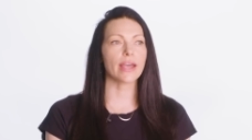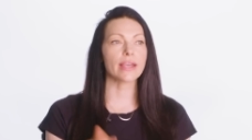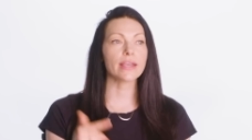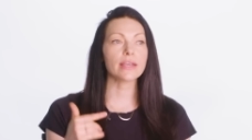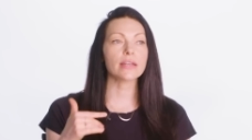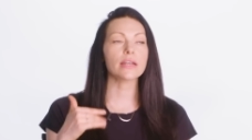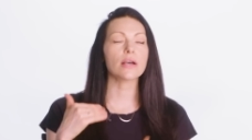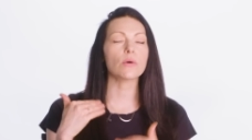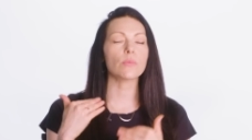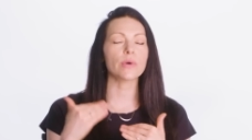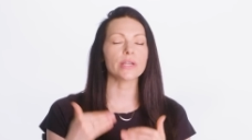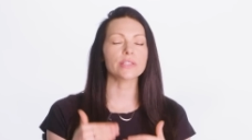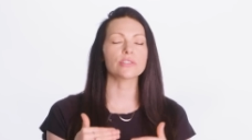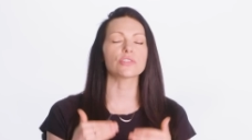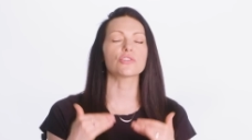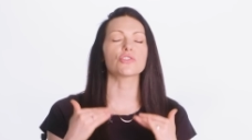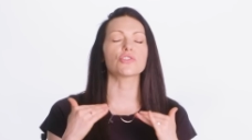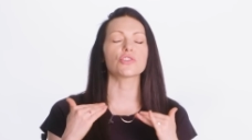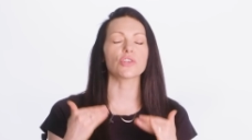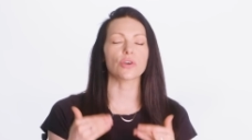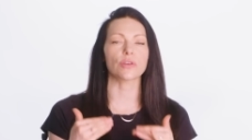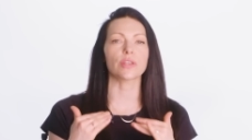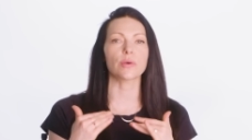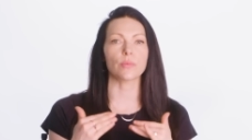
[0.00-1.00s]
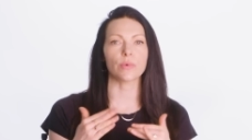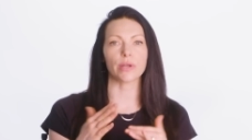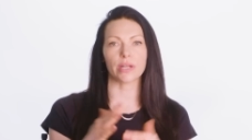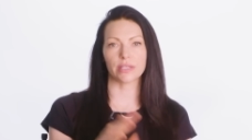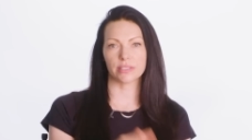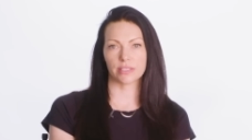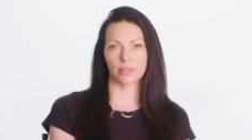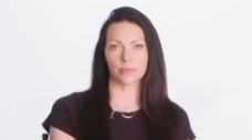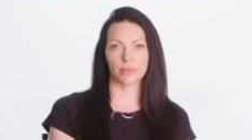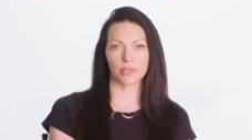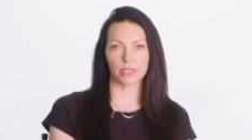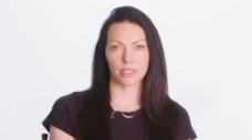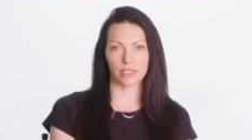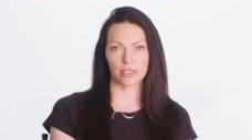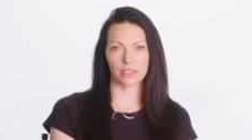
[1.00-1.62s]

I cannot wait to show them what I did with